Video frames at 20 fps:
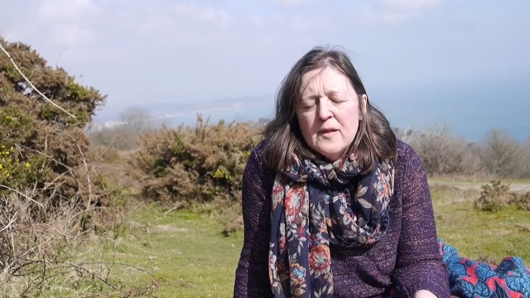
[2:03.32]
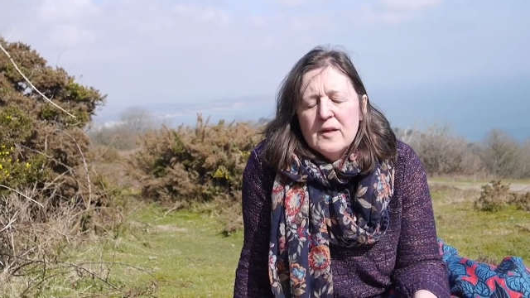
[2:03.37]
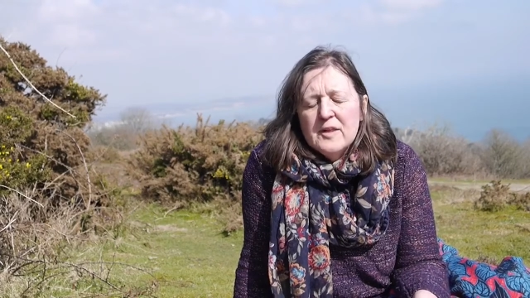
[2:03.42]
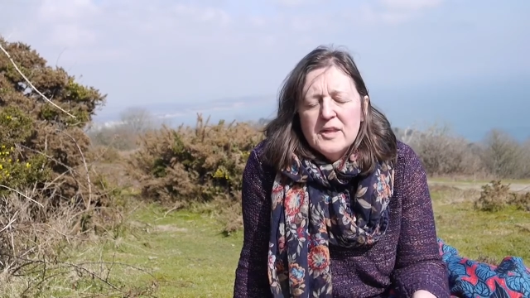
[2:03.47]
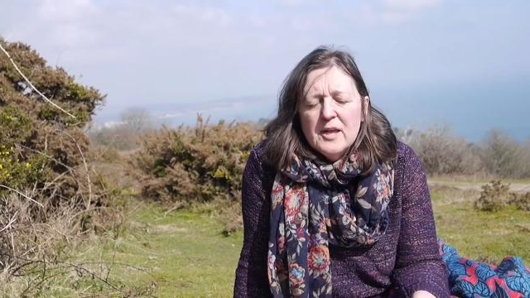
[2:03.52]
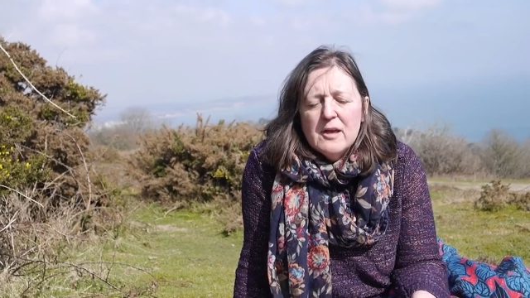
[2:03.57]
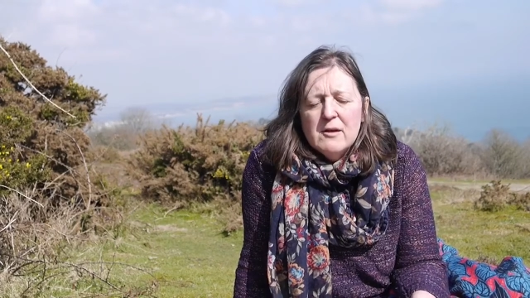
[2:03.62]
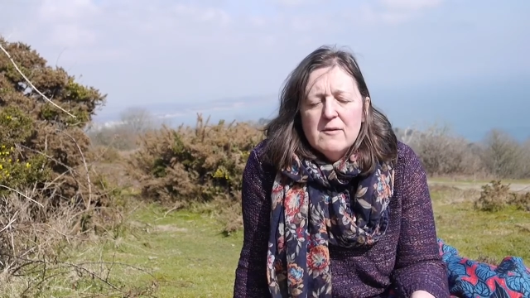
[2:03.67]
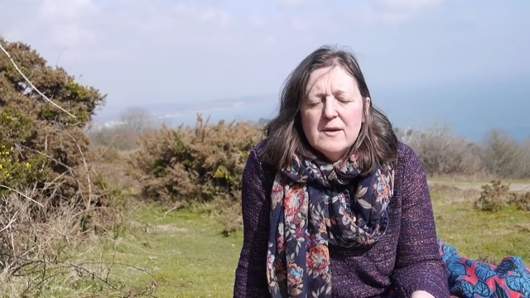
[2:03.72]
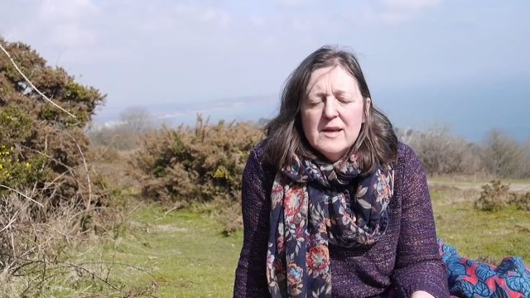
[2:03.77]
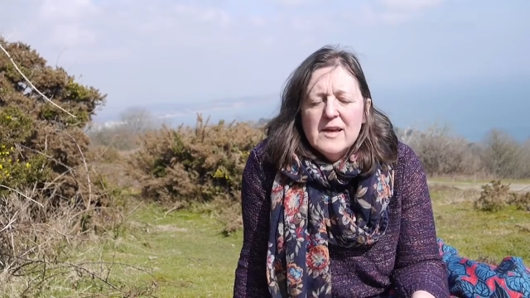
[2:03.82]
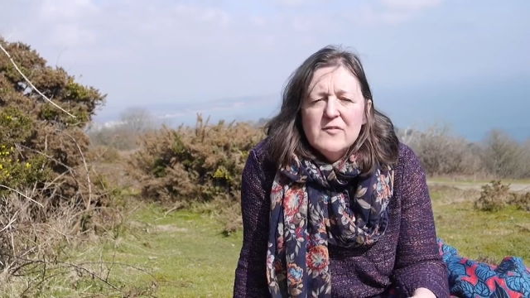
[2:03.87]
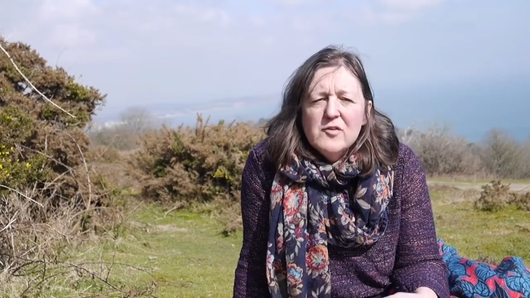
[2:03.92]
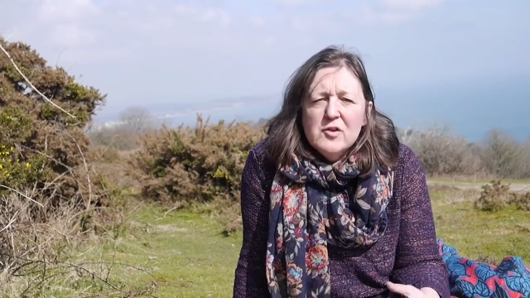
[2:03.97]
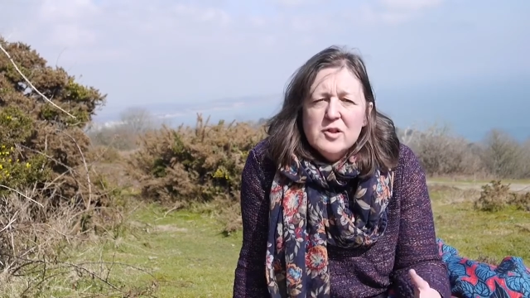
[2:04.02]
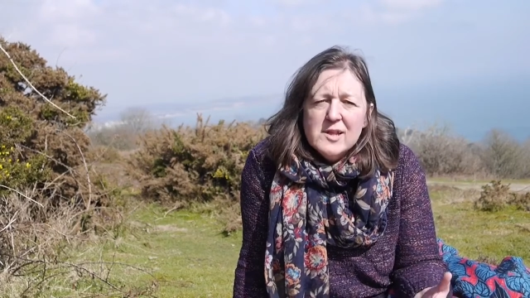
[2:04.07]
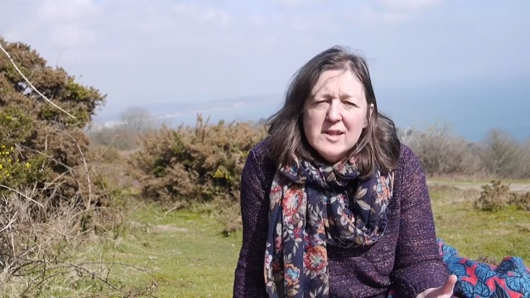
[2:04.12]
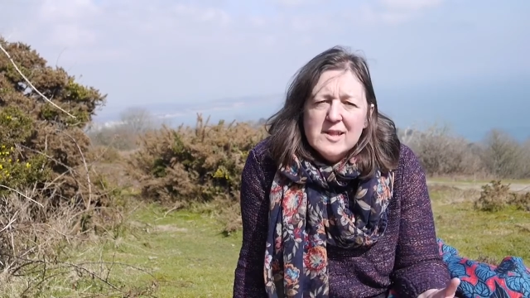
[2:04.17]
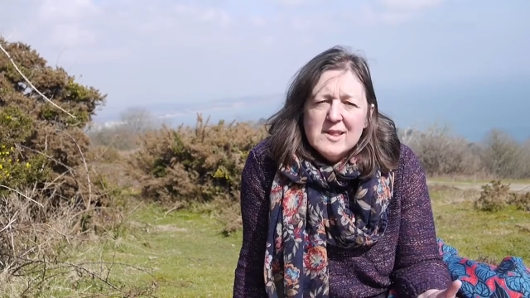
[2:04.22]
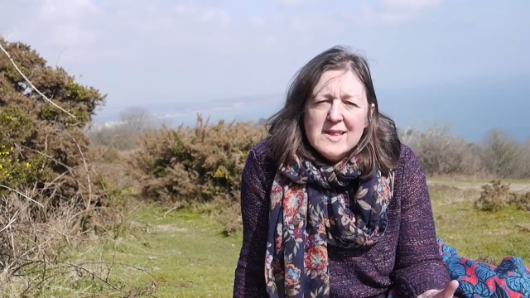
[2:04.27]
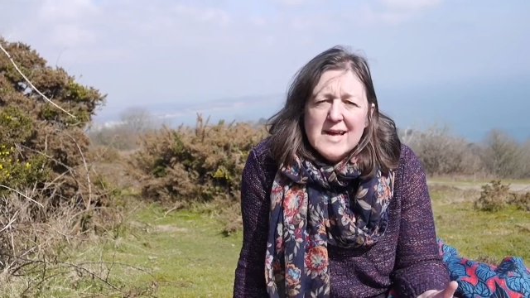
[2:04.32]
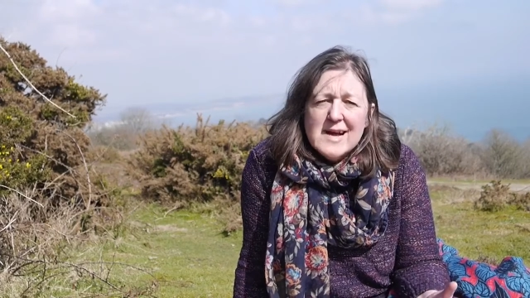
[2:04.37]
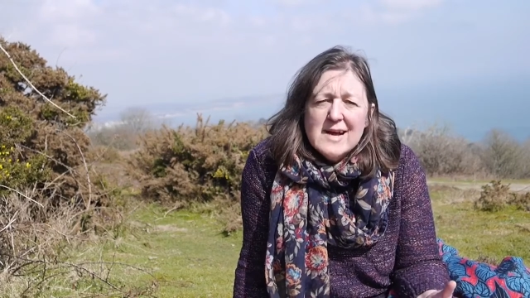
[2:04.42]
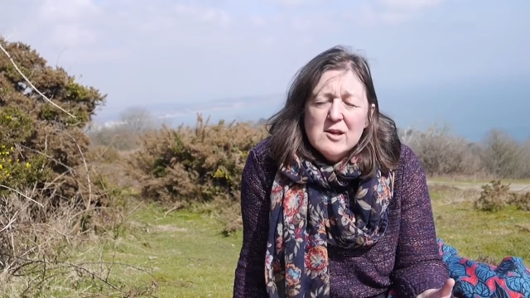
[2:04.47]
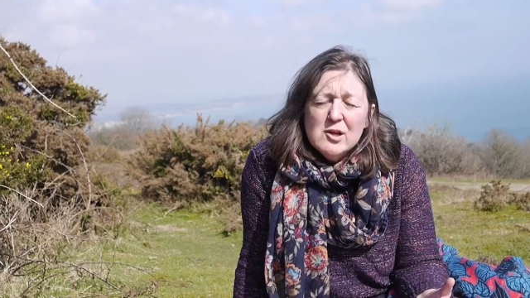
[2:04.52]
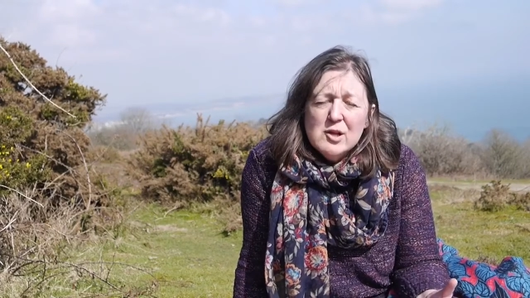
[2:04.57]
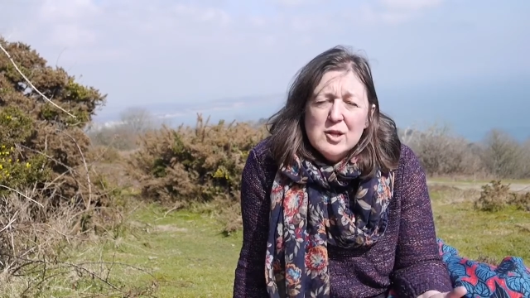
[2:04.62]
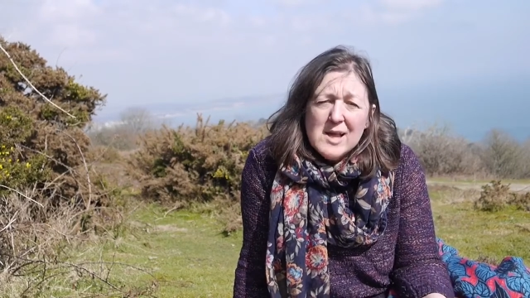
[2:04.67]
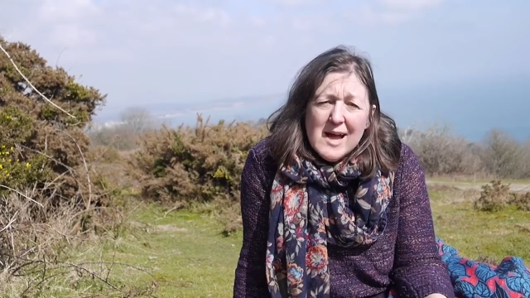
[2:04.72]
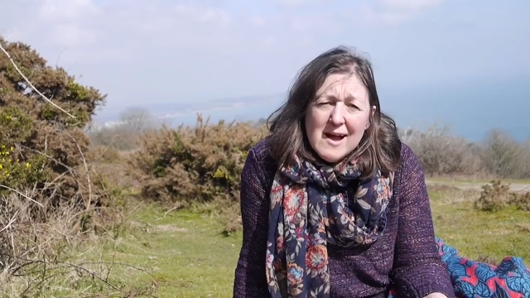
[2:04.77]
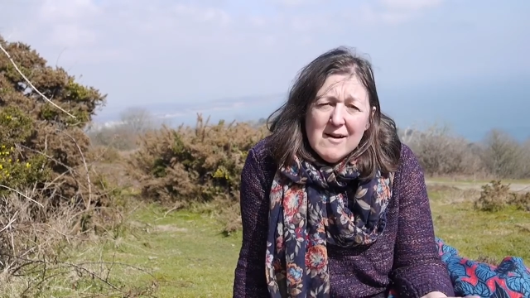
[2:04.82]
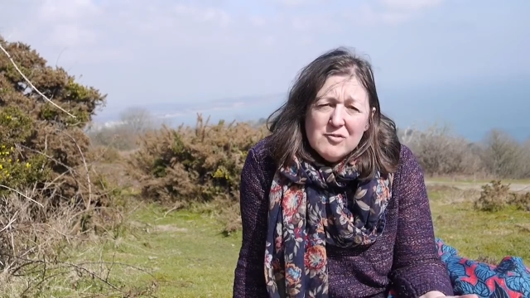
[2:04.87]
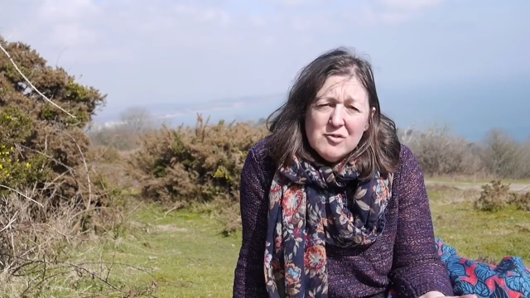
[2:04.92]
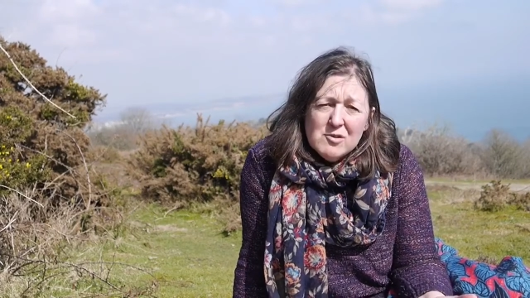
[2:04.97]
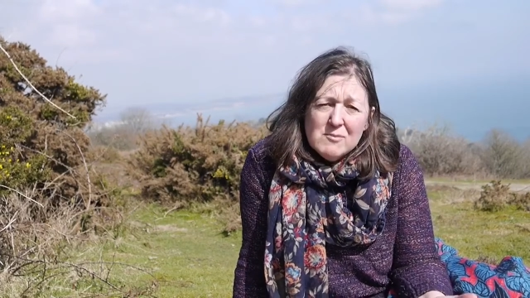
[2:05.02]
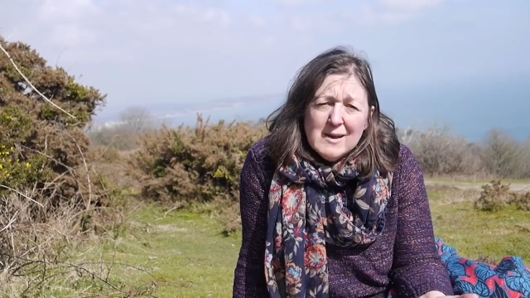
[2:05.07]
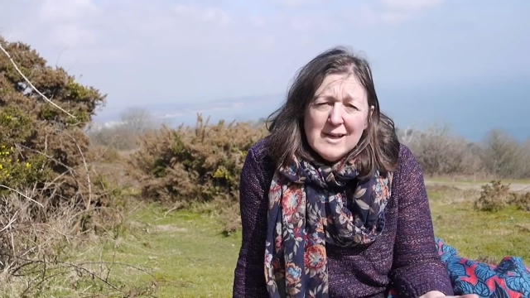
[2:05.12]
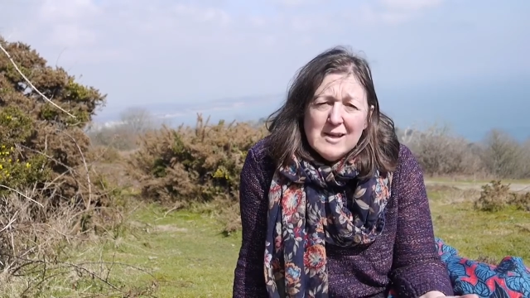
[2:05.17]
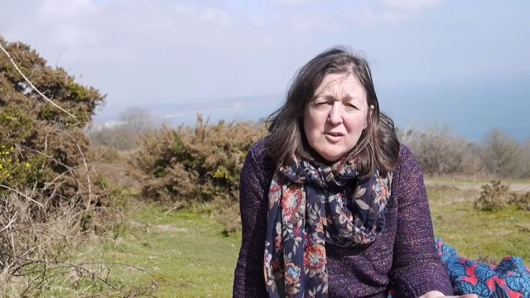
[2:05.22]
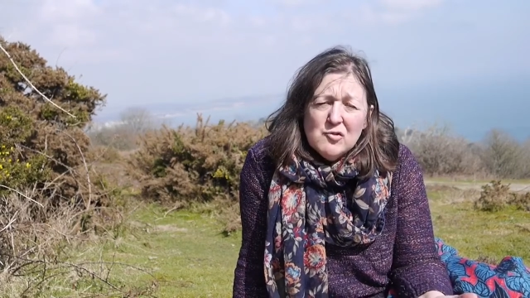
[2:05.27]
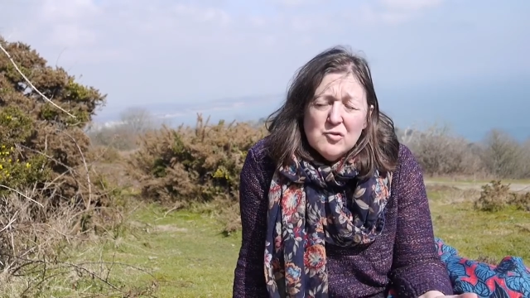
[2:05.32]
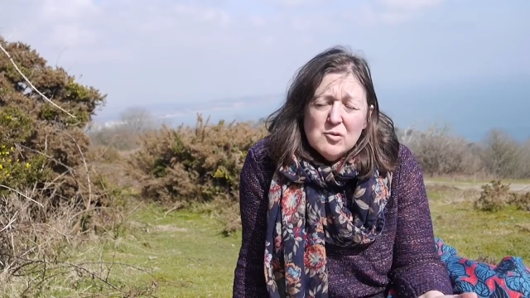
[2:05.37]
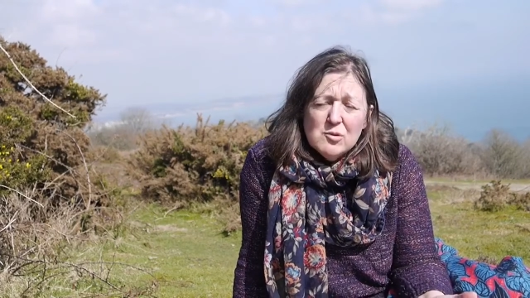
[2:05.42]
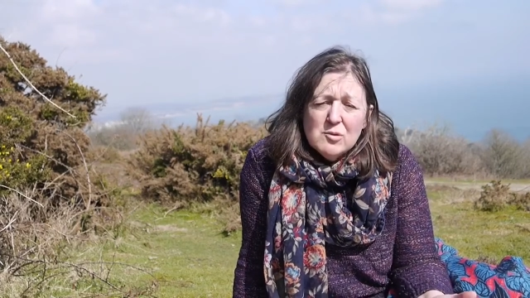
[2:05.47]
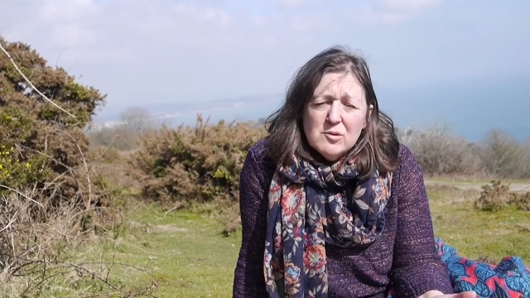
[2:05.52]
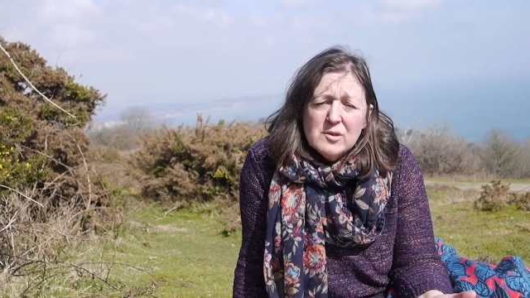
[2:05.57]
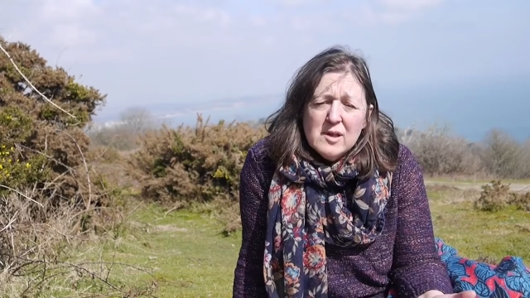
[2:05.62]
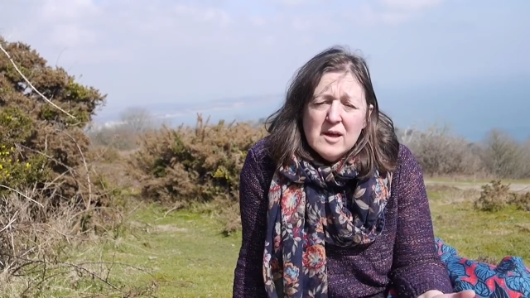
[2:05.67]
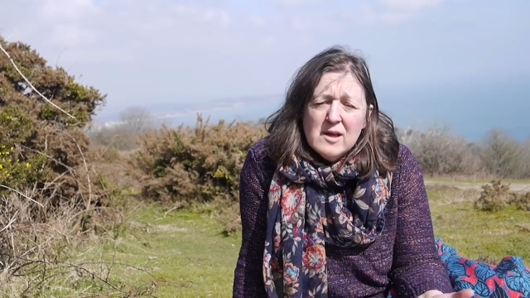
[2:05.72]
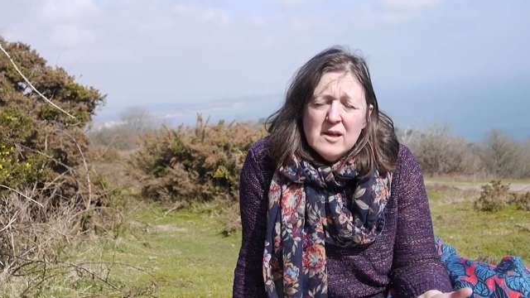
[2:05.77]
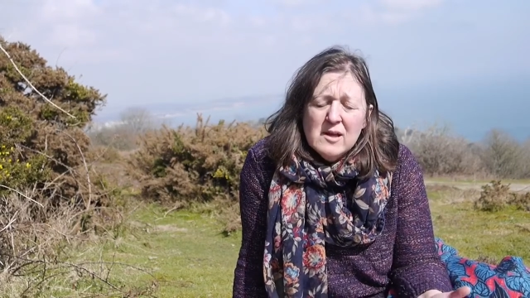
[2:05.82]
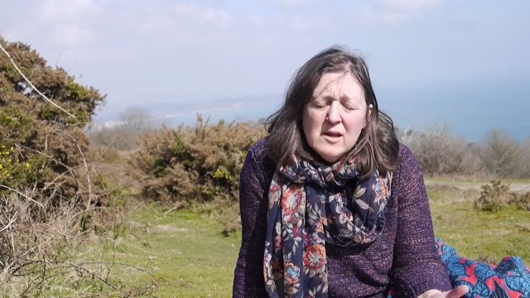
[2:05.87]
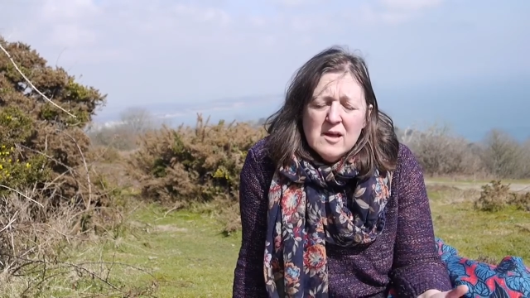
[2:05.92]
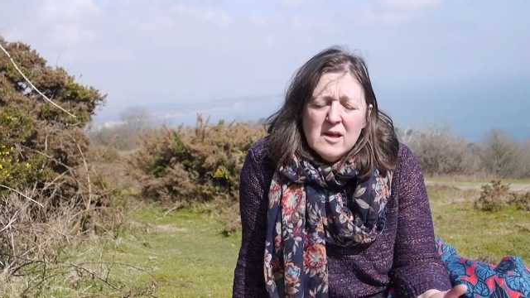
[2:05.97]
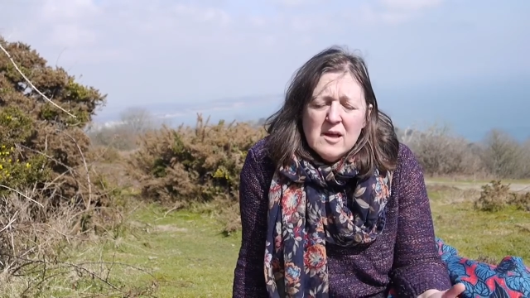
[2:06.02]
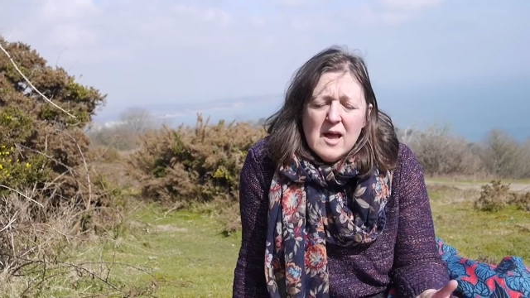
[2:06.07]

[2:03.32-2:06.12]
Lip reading: So if you did that, you'd have to make sure that